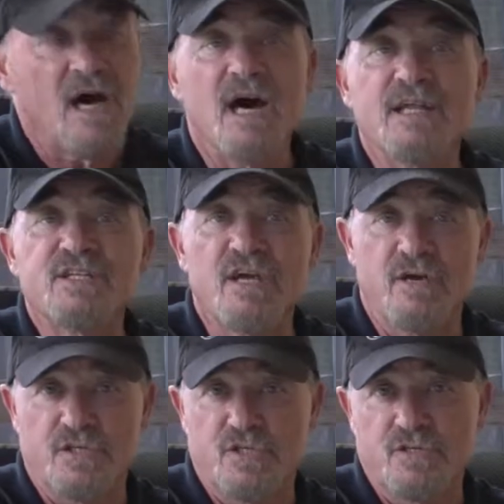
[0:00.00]
are
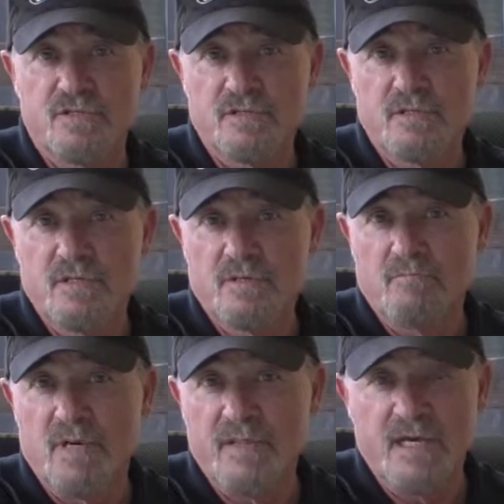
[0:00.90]
touched
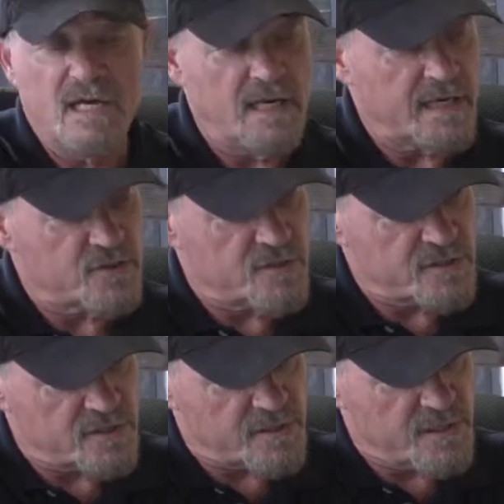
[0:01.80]
by that
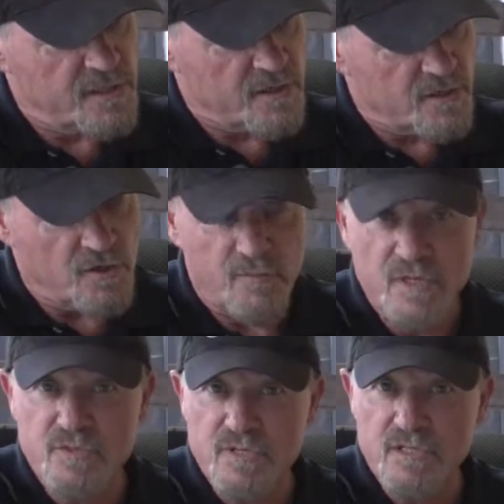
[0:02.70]
electricity going
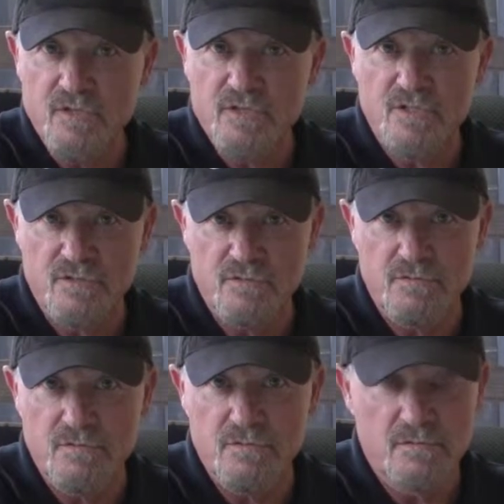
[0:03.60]
between those
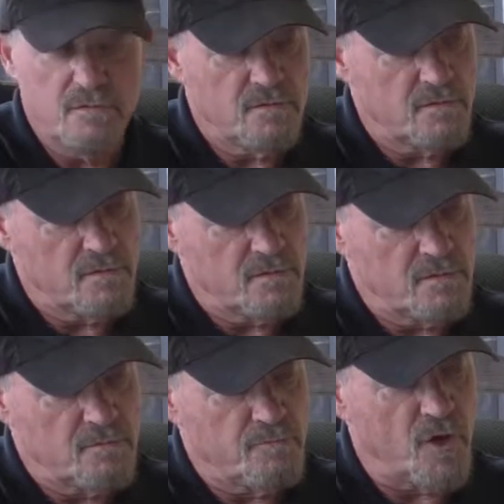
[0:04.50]
two
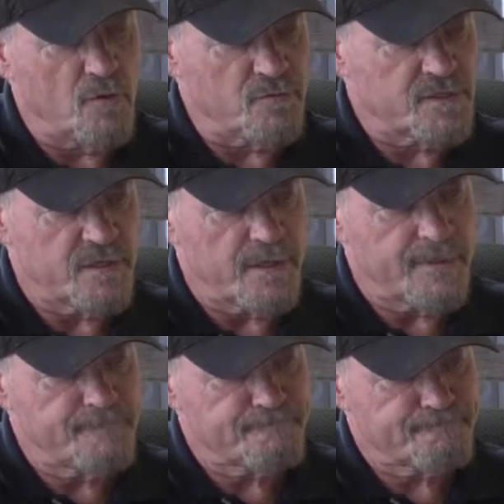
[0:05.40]
poles there.